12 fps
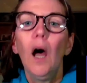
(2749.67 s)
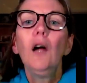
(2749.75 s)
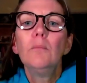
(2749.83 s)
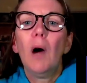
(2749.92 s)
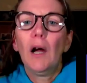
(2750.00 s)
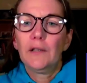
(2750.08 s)

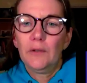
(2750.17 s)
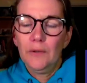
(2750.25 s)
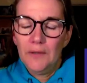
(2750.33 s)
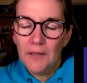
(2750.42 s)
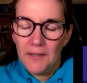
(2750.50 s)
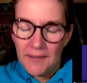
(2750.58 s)
oh my
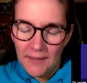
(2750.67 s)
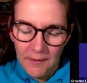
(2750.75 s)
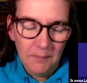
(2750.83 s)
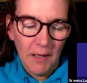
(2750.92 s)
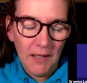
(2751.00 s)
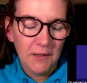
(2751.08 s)
goodness,
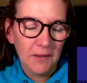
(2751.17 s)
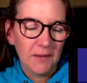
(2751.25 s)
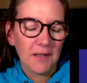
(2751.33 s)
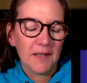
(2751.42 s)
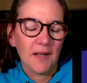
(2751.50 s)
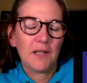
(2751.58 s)
oh my
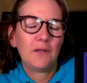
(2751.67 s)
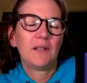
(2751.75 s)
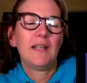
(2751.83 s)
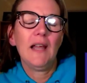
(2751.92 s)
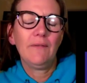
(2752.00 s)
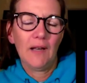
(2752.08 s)
goodness, I
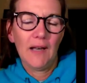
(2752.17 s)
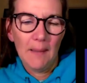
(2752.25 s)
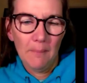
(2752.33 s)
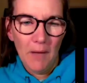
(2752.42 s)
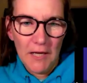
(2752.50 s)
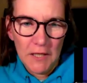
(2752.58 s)
could never
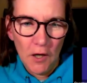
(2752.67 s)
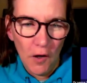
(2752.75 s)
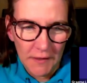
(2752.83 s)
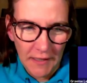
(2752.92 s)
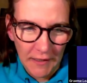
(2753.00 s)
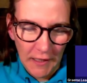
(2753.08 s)
let my
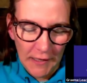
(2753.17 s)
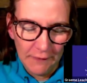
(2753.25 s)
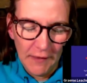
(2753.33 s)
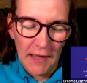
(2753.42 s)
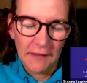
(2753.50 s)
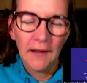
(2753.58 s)
yard get
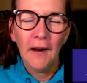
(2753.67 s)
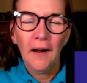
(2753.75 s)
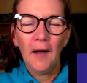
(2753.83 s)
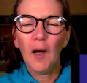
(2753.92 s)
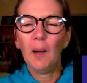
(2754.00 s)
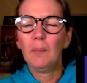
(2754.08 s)
like that.
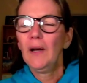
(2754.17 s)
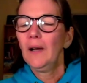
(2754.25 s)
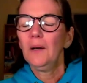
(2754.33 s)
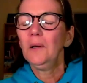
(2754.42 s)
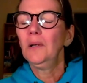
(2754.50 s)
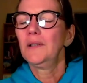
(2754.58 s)
Um,
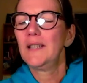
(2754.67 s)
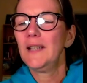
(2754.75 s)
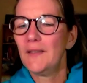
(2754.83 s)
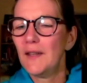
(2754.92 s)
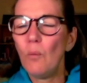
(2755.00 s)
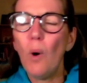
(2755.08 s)
oh
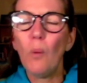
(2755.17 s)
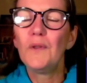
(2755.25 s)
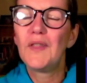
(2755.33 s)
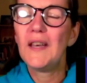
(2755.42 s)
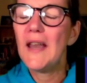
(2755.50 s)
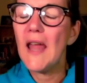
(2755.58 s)
dear, then what
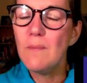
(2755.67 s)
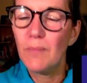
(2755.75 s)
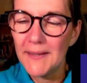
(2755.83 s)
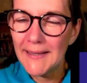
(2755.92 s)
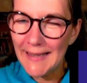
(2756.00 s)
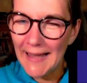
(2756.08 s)
would the
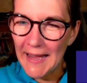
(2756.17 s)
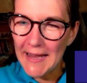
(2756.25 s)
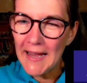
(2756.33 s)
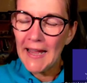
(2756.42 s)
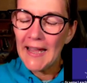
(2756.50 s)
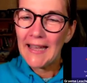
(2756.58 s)
neighbours
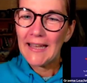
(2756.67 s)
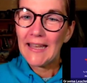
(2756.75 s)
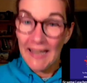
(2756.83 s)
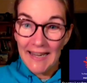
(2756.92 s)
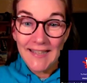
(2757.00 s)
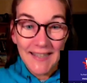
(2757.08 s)
say?
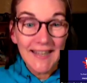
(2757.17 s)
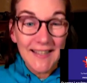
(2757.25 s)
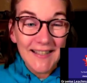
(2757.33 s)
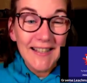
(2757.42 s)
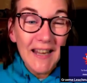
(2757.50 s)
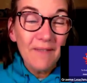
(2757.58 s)
It
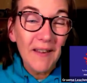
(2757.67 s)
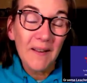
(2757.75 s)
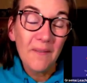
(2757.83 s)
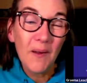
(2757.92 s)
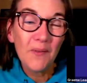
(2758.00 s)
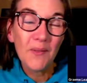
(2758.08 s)
is
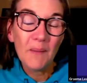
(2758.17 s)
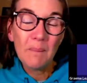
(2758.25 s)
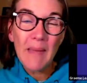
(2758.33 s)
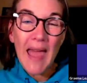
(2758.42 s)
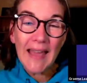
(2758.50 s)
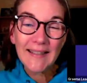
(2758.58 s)
living with the
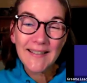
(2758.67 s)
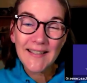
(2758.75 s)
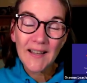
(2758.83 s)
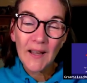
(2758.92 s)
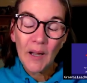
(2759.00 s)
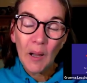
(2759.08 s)

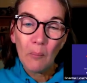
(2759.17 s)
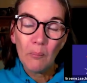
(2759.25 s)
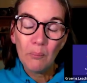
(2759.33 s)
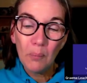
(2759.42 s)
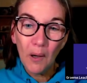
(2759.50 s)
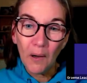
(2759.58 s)
mess,
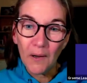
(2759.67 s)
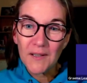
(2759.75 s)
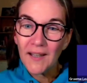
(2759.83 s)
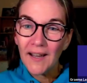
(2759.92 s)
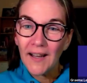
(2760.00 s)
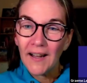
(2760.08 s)

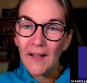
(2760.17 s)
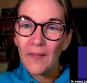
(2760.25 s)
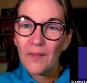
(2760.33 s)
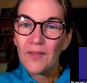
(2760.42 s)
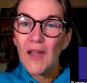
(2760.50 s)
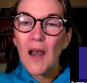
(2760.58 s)
but
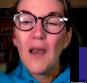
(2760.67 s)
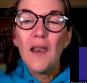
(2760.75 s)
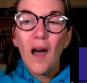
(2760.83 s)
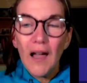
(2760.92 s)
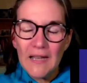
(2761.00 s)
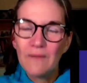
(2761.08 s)
the
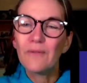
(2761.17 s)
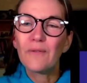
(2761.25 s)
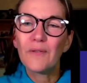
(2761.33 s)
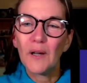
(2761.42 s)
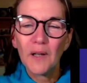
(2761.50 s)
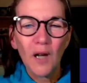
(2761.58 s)

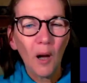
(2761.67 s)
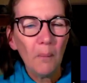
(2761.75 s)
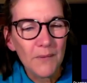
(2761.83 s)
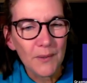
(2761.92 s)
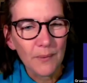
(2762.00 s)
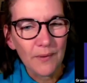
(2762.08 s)
life that
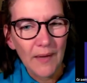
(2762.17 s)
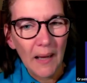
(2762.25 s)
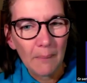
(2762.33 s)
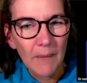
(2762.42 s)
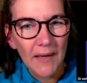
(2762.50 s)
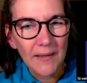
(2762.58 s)
comes with that